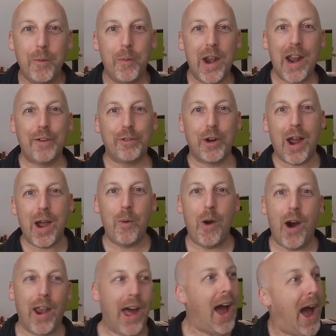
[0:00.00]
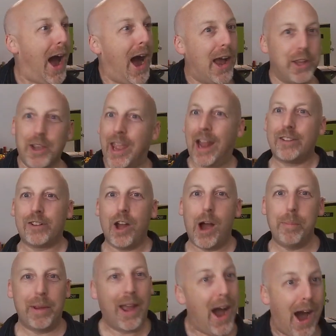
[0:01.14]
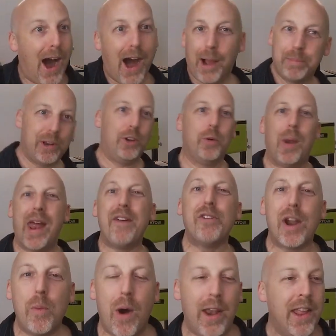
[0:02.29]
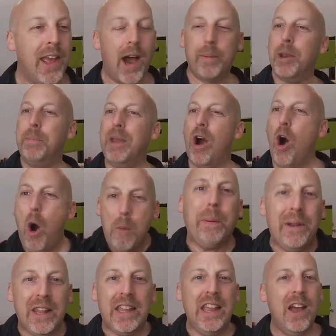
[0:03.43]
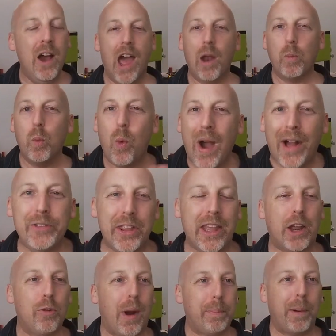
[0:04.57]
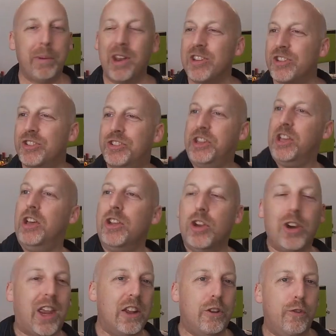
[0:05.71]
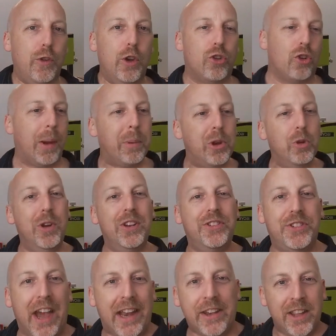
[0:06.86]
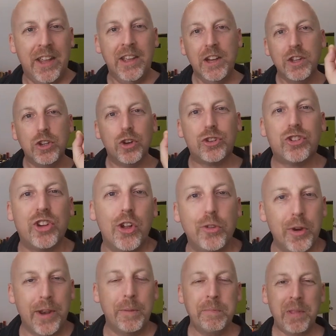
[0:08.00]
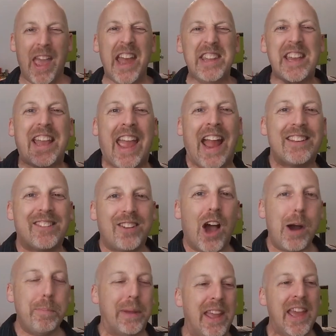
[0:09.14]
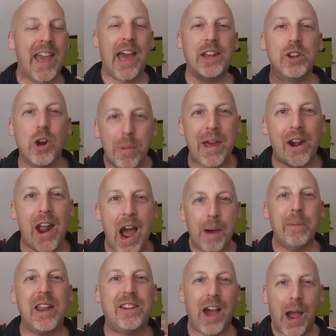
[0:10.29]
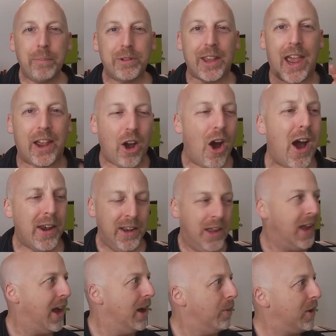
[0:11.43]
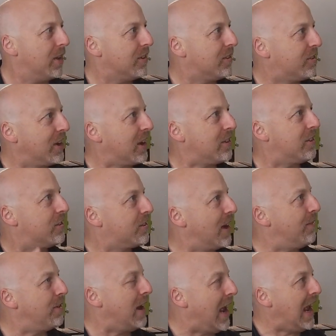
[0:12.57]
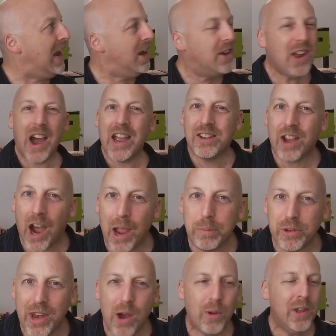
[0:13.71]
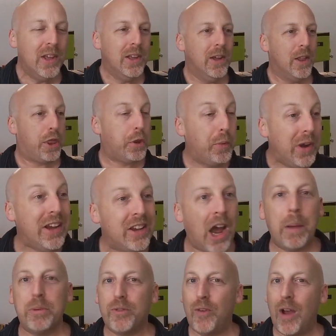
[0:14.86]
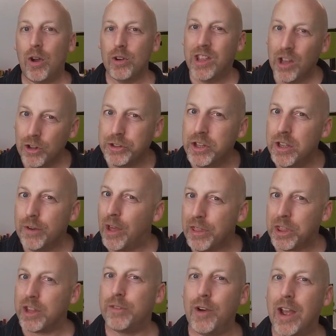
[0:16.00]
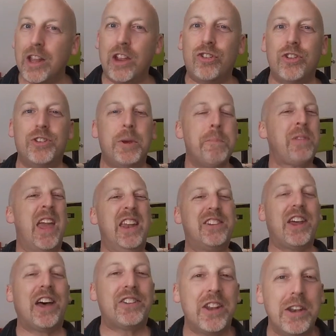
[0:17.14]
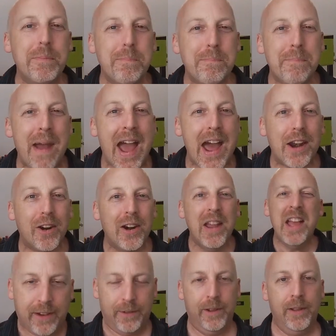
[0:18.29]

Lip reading: Whatever I want. Haha, you can't stop me. Haha, I'm going to do whatever I want. I'm going to be openly and wildly corrupt. I'm going to steal your kids' future. I'm going to indebt your children. And you can't stop me. And no matter how many times I get caught, what is it, 6, 7, 8, 9 times now? 3 times found guilty of ethics violations? Doesn't matter.